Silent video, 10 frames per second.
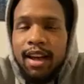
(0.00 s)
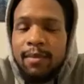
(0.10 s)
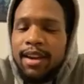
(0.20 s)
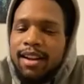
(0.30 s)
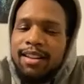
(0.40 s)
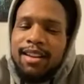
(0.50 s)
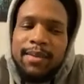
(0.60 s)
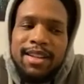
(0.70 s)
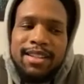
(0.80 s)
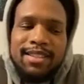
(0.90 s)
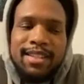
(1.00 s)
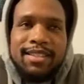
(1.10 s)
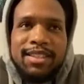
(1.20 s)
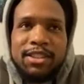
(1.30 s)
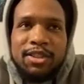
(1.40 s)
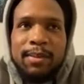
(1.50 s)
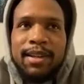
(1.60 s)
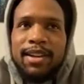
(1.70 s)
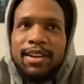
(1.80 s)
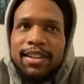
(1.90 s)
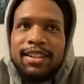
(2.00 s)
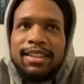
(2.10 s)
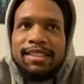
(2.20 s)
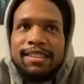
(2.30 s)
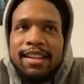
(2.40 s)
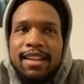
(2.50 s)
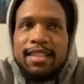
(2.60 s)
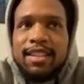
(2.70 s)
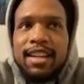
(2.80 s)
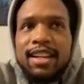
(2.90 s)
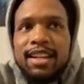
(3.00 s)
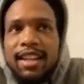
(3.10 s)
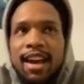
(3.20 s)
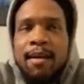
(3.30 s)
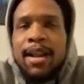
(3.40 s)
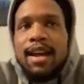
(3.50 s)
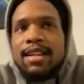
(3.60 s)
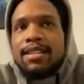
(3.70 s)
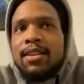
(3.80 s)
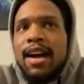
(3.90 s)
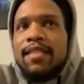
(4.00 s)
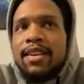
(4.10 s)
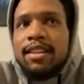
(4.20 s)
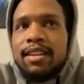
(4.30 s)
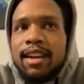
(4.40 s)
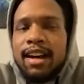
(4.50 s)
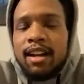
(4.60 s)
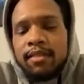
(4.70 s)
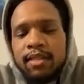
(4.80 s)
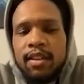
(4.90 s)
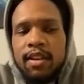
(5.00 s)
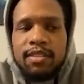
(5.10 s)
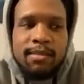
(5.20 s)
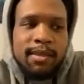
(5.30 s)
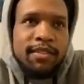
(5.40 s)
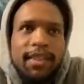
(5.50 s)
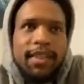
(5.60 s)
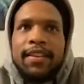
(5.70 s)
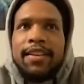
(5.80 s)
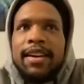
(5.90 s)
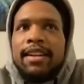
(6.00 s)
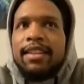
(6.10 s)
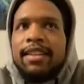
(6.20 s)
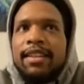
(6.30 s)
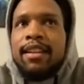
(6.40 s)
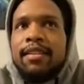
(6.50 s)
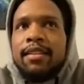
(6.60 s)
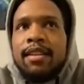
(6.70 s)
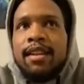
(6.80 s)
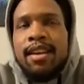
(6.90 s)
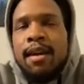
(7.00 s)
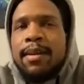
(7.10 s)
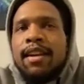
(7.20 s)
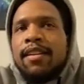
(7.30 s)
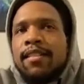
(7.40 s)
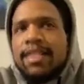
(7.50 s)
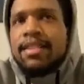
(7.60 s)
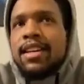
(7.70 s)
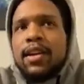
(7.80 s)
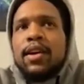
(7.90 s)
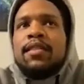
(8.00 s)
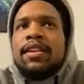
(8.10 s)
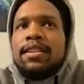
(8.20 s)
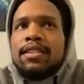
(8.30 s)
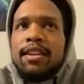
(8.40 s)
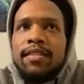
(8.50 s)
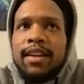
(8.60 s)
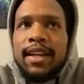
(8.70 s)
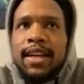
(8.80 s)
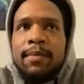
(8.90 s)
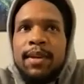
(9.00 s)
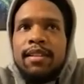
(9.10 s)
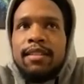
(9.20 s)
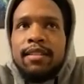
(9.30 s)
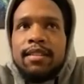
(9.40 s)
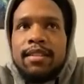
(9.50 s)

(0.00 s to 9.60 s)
I'm not gonna lie, man. It's extremely hard, and it's like, I mean, I still haven't got over lost my father yet, and I mean the other things like COVID and stuff. Like, I mean,